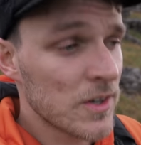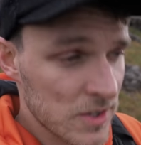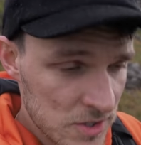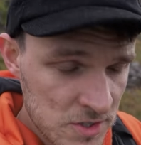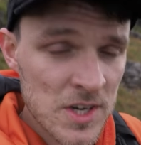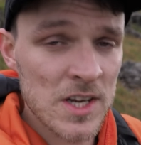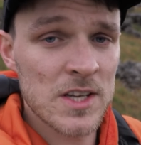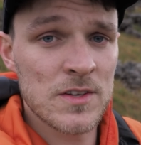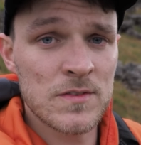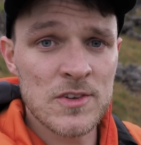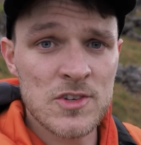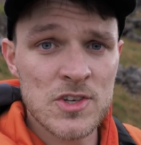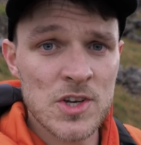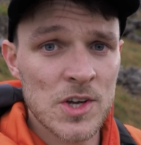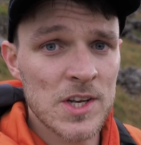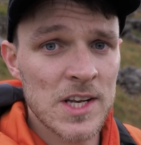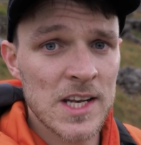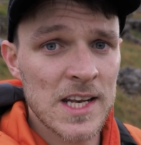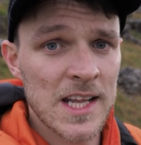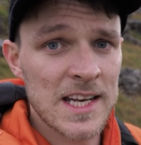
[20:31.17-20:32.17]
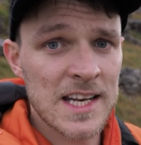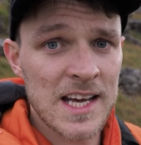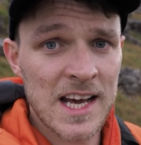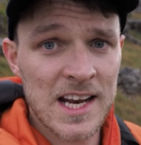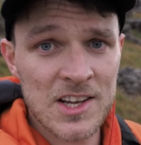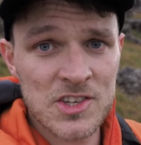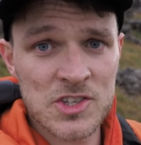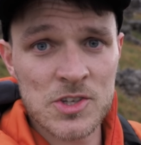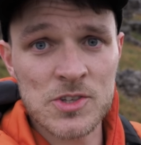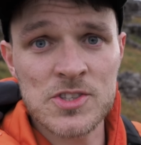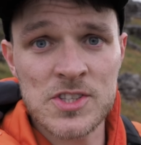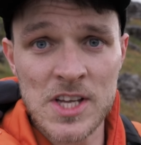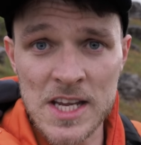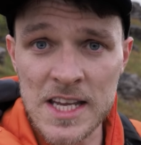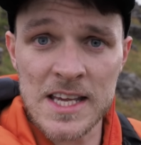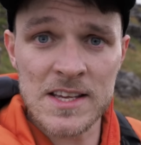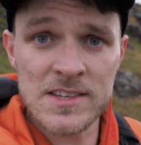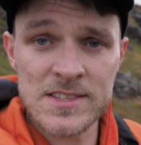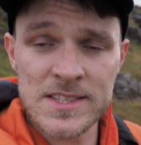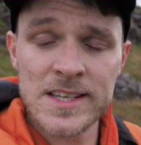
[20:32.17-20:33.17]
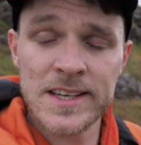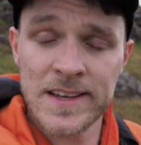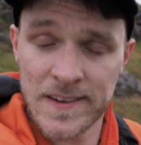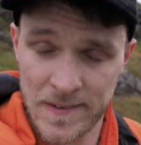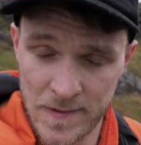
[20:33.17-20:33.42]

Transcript: Cheers for tuning in, and I shall see yous